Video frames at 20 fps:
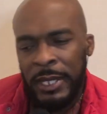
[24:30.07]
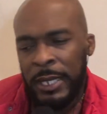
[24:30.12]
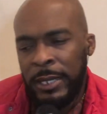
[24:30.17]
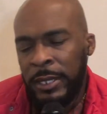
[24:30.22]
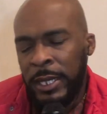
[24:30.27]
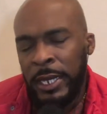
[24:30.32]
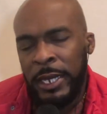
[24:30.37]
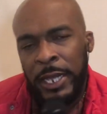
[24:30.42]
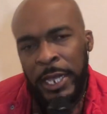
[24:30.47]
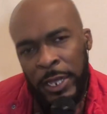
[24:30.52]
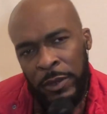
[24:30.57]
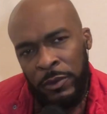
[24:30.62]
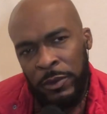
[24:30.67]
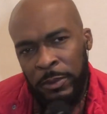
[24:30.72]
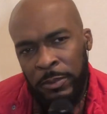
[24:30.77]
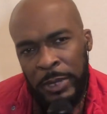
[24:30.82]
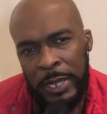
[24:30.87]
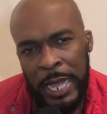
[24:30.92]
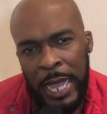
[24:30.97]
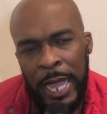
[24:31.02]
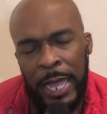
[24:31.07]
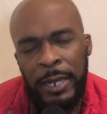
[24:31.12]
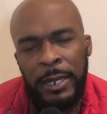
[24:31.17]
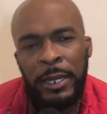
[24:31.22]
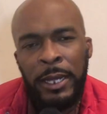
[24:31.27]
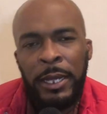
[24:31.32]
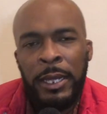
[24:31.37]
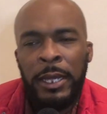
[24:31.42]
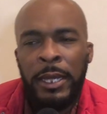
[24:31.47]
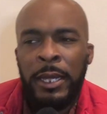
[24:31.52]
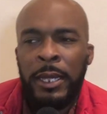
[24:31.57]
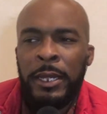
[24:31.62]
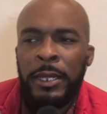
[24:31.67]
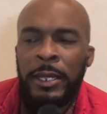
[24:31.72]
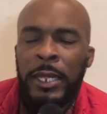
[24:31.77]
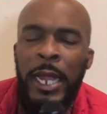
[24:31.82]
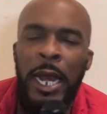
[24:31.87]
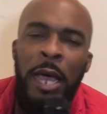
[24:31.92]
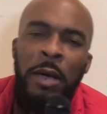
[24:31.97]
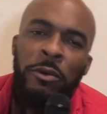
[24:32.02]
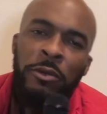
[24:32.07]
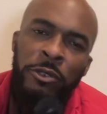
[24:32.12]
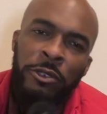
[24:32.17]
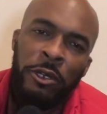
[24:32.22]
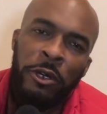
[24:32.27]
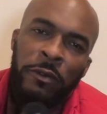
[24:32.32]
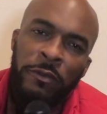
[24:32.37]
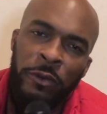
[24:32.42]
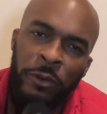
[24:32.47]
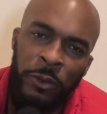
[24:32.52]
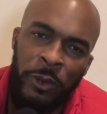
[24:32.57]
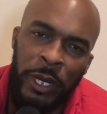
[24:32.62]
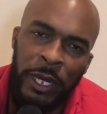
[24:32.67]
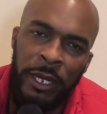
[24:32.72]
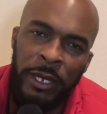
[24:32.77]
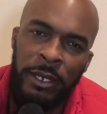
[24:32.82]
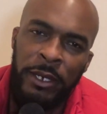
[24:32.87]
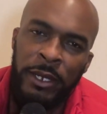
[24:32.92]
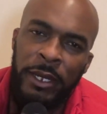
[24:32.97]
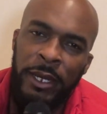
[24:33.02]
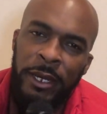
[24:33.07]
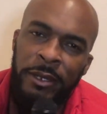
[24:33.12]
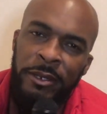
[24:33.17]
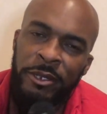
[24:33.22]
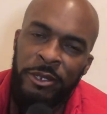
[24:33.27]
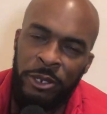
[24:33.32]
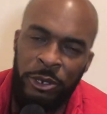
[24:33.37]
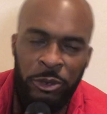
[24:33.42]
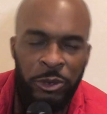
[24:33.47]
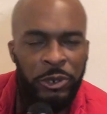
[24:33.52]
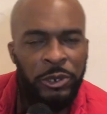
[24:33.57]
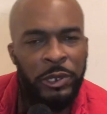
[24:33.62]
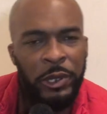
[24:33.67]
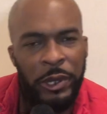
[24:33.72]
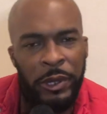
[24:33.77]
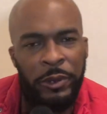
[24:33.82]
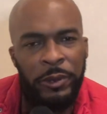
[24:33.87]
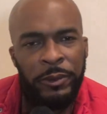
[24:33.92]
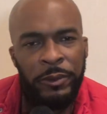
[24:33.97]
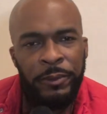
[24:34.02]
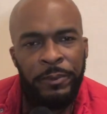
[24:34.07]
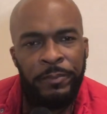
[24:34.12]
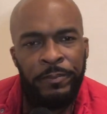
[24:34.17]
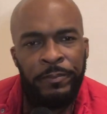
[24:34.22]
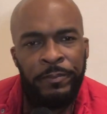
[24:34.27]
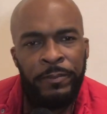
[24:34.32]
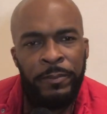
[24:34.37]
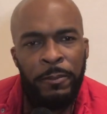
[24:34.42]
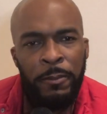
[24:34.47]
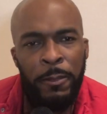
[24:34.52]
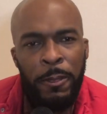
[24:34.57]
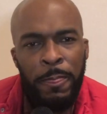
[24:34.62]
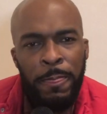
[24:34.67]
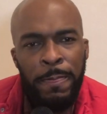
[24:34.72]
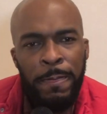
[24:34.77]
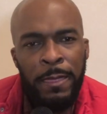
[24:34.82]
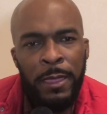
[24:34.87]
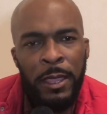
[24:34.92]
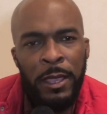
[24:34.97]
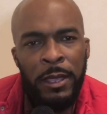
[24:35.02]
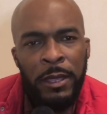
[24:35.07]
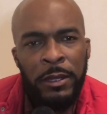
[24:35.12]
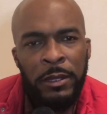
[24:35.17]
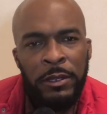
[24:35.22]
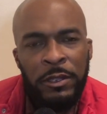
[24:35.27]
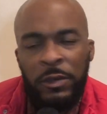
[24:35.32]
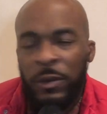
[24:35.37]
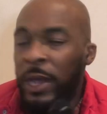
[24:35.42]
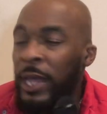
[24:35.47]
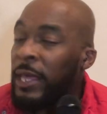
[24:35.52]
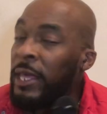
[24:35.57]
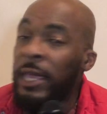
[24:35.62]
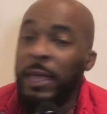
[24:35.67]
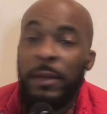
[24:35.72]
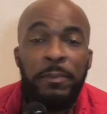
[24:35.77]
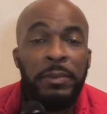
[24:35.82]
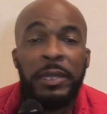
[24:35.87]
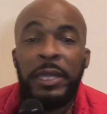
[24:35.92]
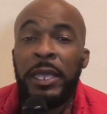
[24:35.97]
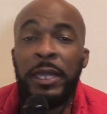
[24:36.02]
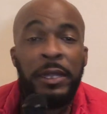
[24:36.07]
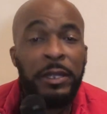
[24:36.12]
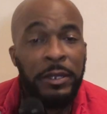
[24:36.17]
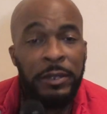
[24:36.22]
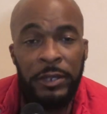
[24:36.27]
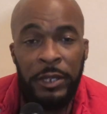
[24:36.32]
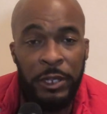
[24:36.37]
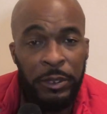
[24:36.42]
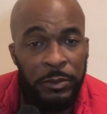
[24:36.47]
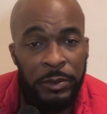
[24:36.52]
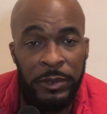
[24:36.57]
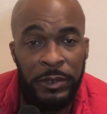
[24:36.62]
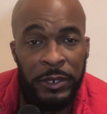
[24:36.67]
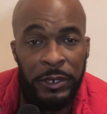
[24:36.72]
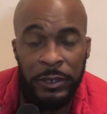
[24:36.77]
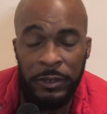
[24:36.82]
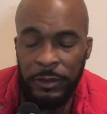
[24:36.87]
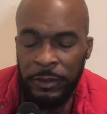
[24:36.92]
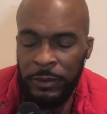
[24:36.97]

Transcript: Then he replied that I was overweight and too slow. So I can't play any skill positions.